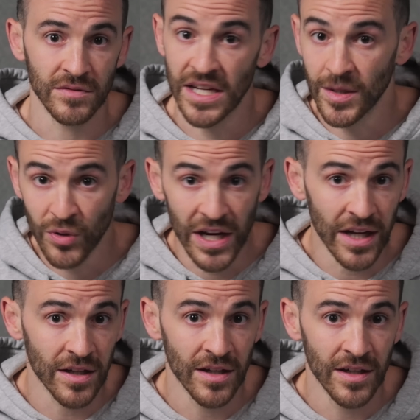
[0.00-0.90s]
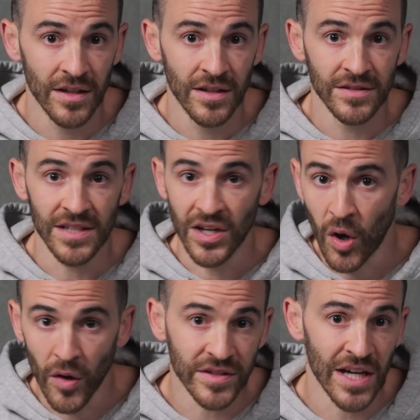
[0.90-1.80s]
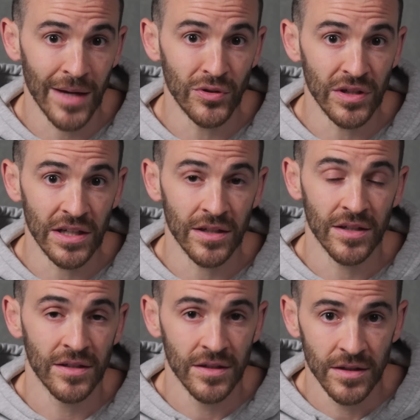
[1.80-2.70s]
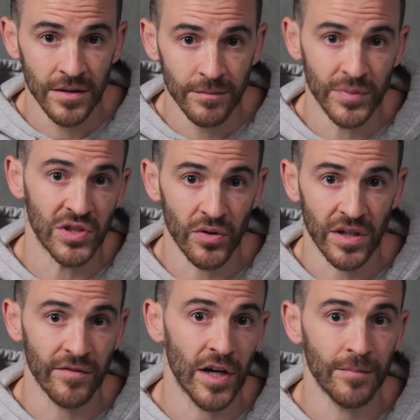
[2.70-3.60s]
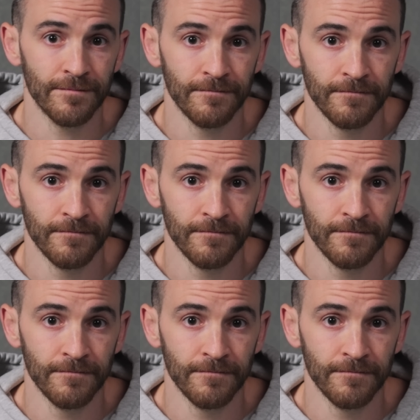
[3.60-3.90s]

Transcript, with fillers: Take a break, take all the time you need, but don't give up.